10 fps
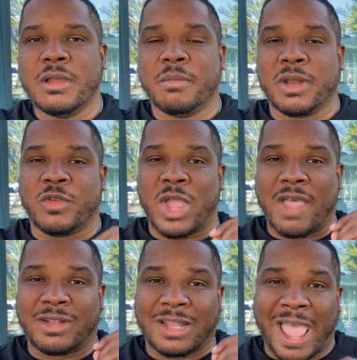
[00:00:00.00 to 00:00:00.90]
But if you
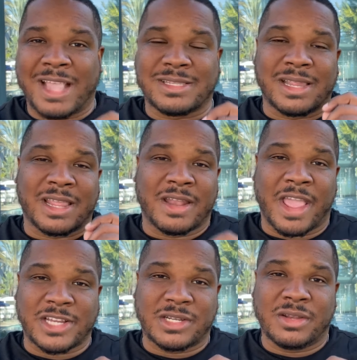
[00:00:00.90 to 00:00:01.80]
have a lasting
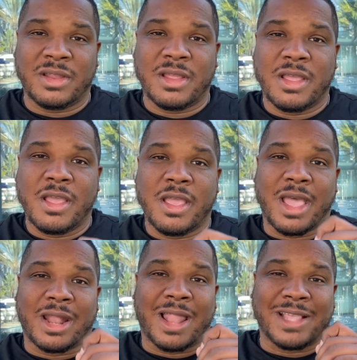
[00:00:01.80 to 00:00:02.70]
connection,
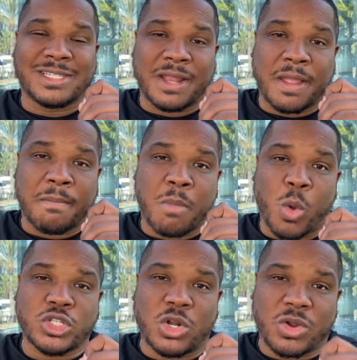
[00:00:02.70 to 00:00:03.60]
a lasting
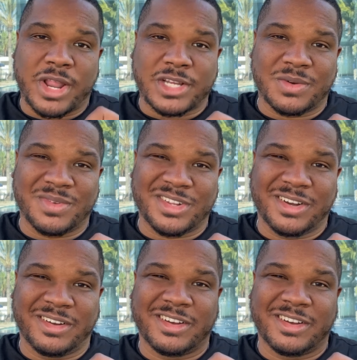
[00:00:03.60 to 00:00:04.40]
emotional connection with her,